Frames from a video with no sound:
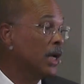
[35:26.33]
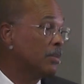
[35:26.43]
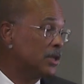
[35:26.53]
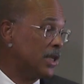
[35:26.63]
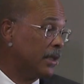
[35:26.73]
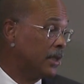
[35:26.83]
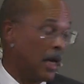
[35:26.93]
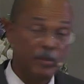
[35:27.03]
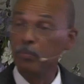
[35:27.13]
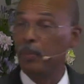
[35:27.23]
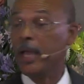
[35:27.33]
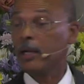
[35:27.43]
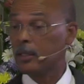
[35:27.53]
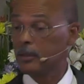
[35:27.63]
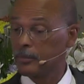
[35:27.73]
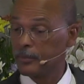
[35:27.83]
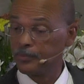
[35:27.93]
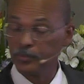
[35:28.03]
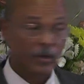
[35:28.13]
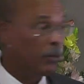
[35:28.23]
upset coming back.
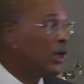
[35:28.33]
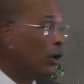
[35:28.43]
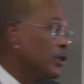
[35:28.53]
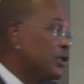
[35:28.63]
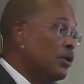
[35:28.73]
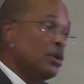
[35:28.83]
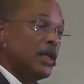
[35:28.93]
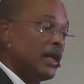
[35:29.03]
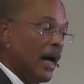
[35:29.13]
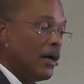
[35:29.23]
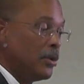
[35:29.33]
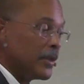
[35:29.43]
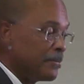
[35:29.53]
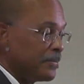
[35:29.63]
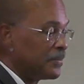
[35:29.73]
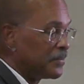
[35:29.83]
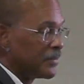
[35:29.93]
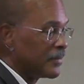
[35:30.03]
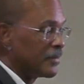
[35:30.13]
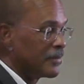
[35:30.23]
We crossed only in an hour.
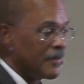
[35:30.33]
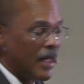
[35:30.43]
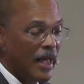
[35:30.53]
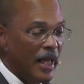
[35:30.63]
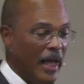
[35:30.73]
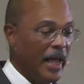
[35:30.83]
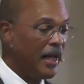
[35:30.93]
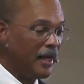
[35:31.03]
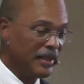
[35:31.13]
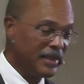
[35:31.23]
And